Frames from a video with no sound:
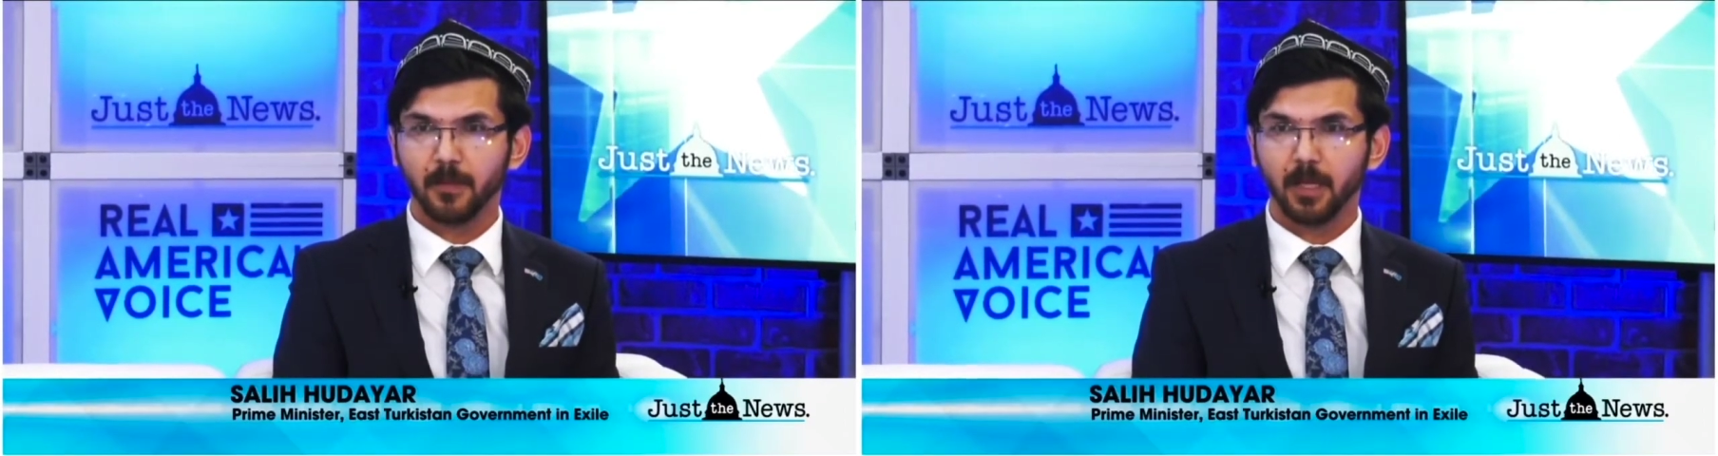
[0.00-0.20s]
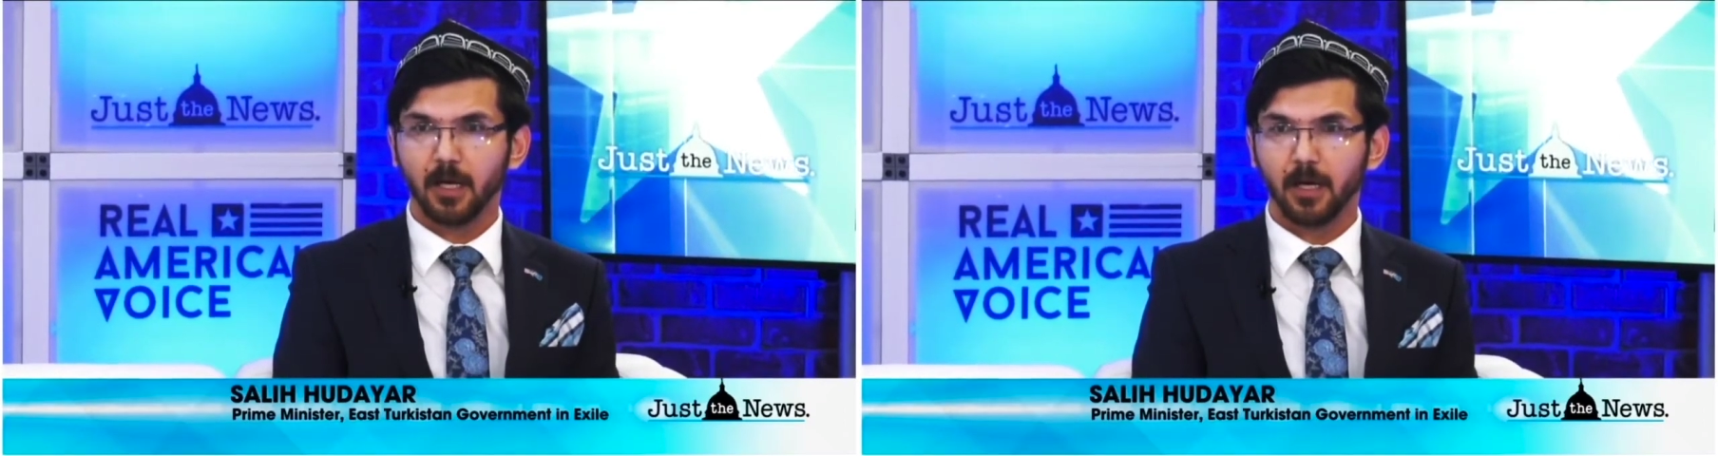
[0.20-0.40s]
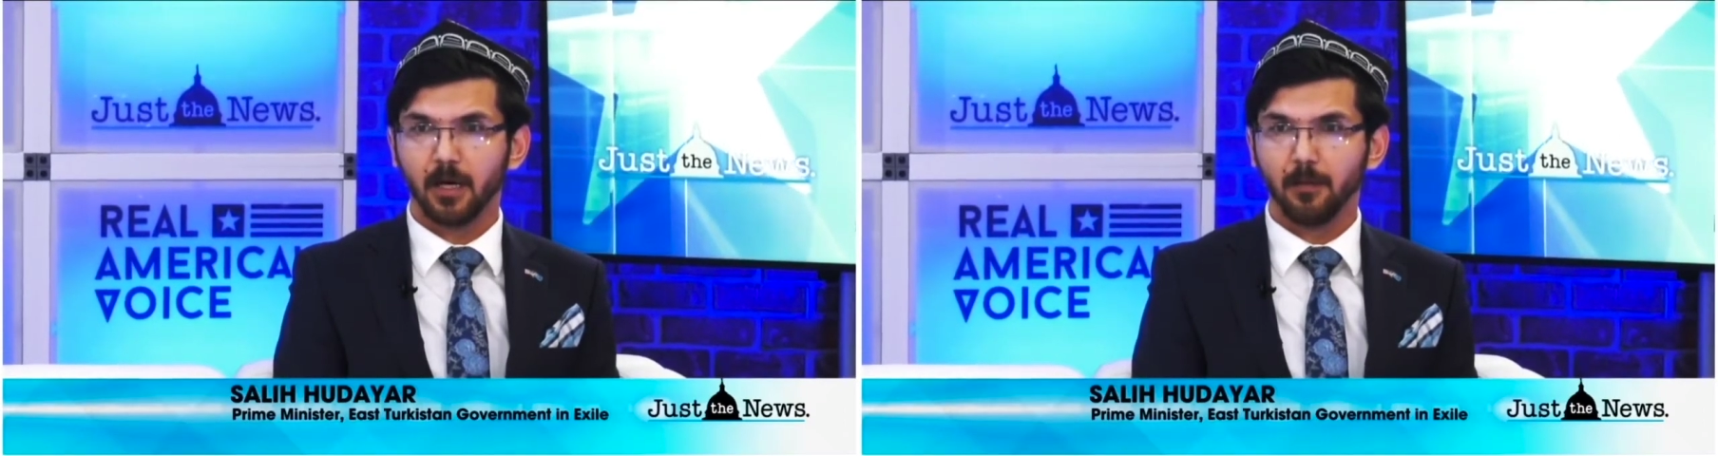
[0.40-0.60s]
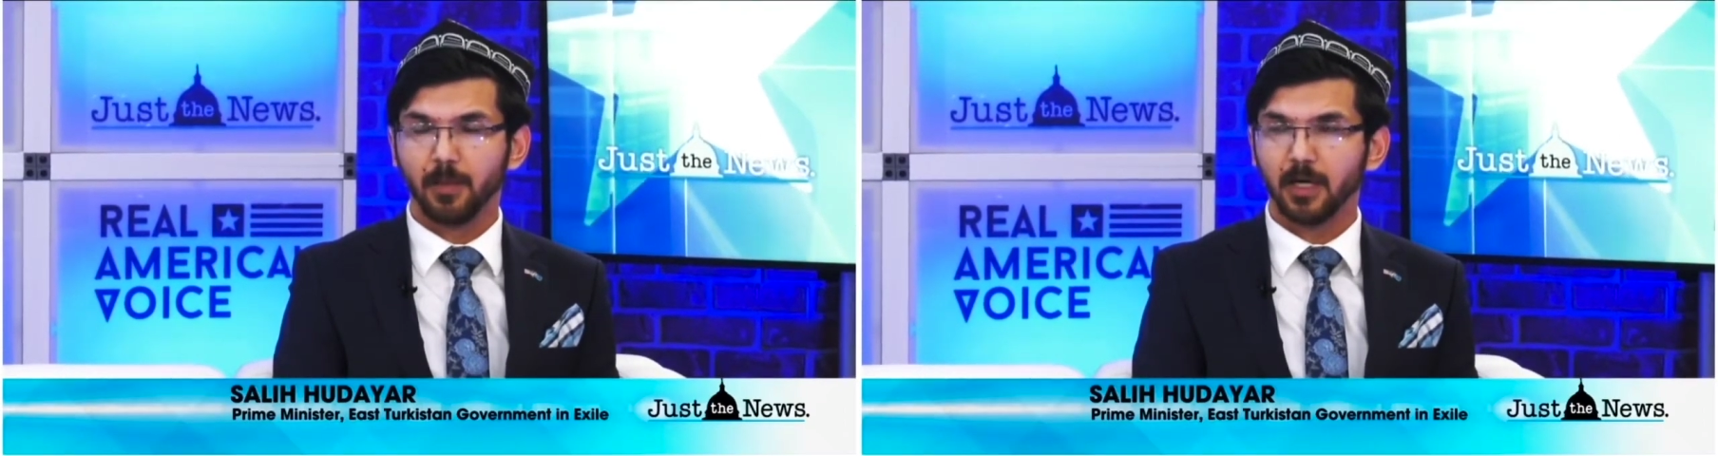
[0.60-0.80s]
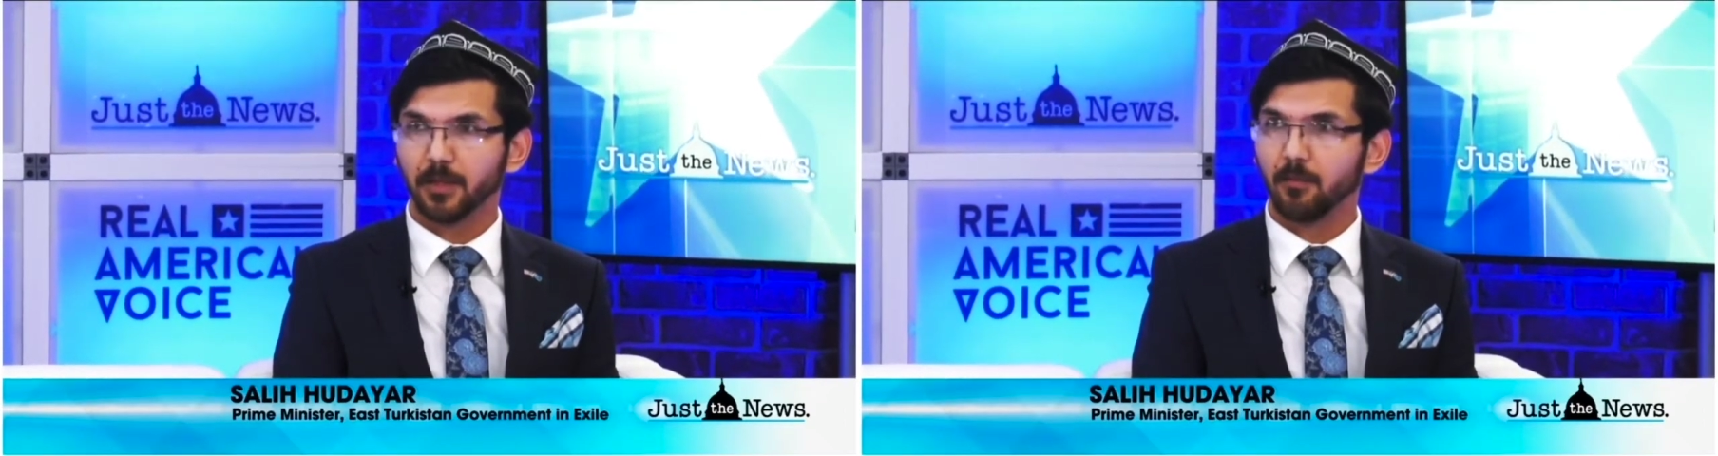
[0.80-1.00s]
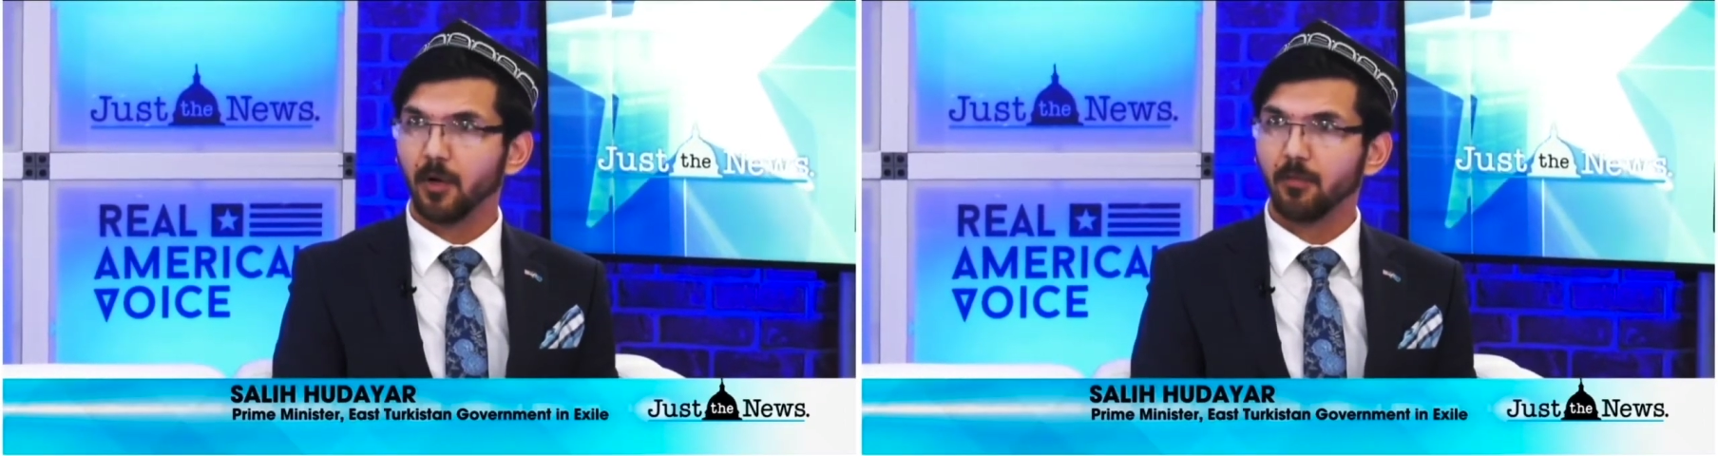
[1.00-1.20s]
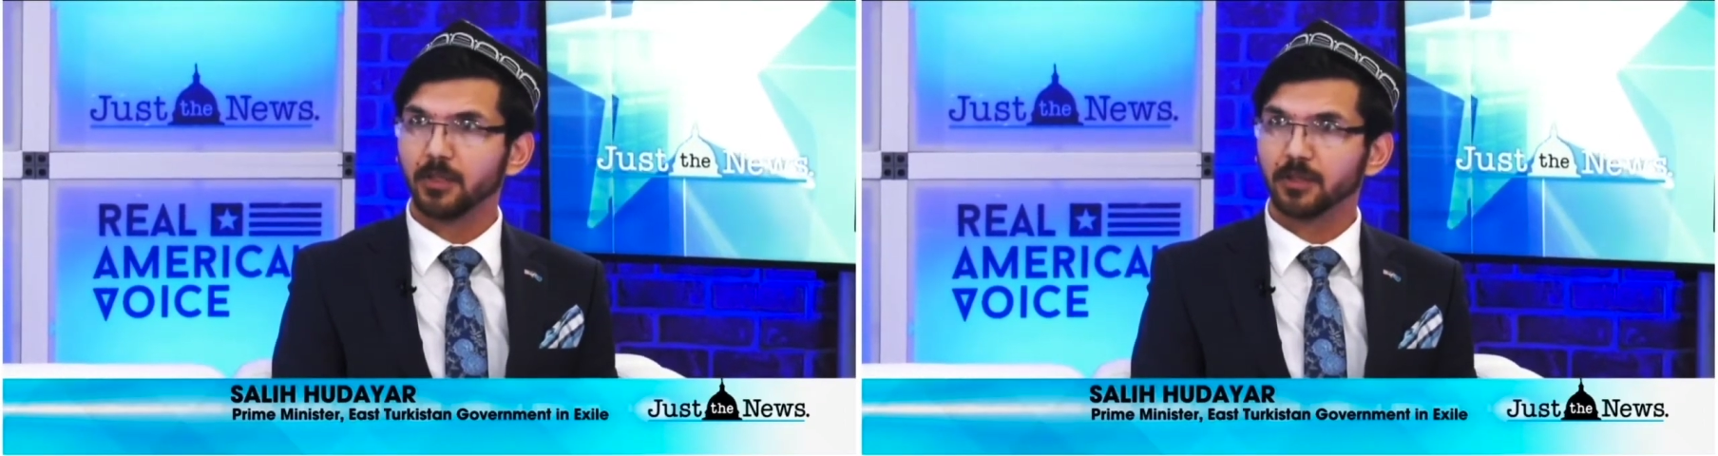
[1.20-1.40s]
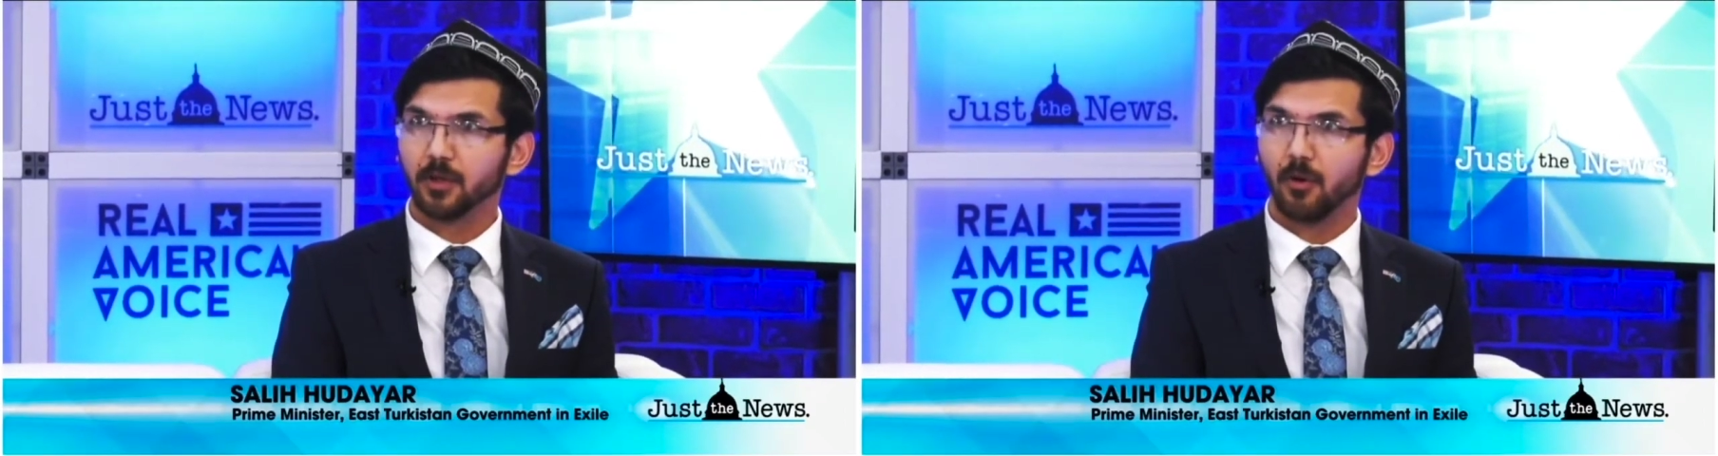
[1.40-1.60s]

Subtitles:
At the moment,